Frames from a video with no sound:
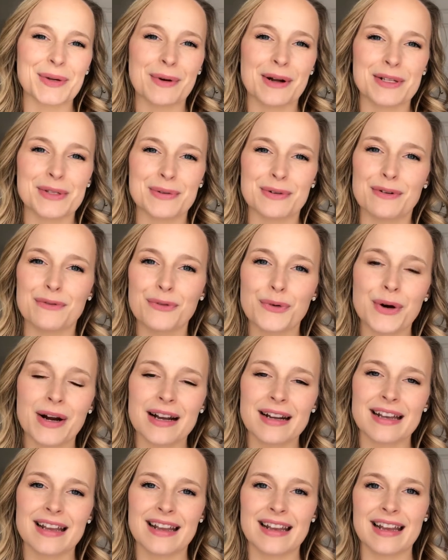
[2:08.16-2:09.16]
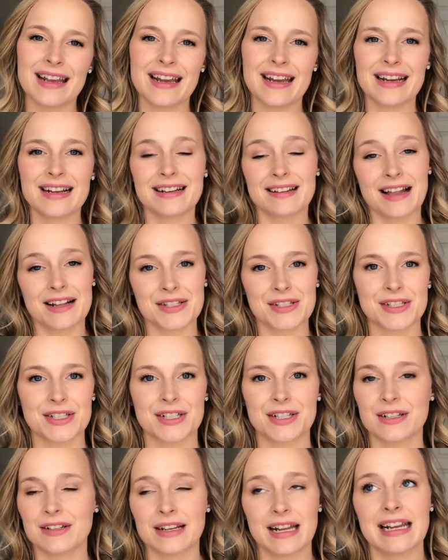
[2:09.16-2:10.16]
you want to avoid in a
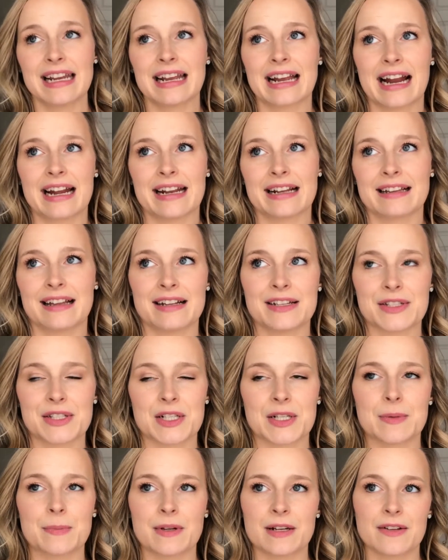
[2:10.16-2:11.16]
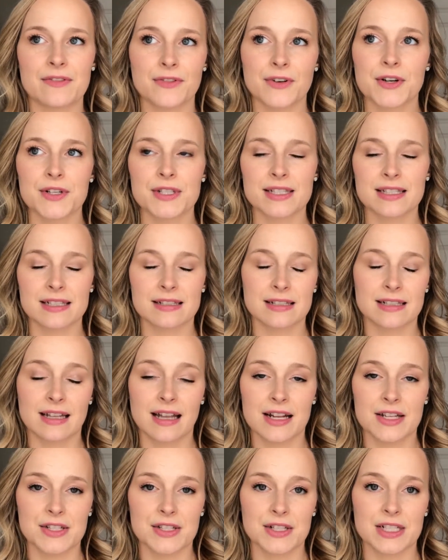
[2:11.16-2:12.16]
cleanser, any kind of cleanser, but a first
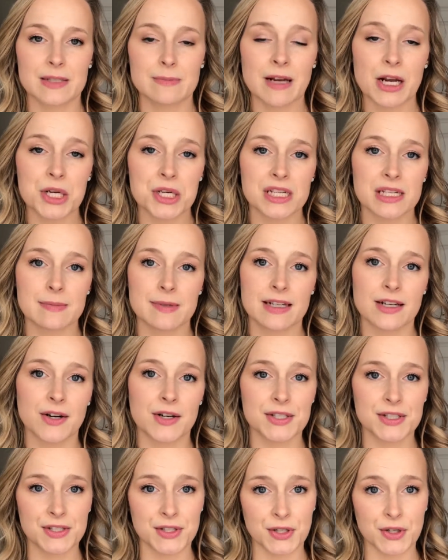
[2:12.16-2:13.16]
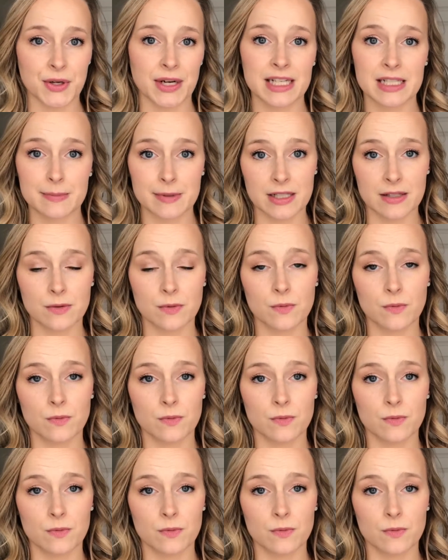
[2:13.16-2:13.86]
cleanser especially because you're going to be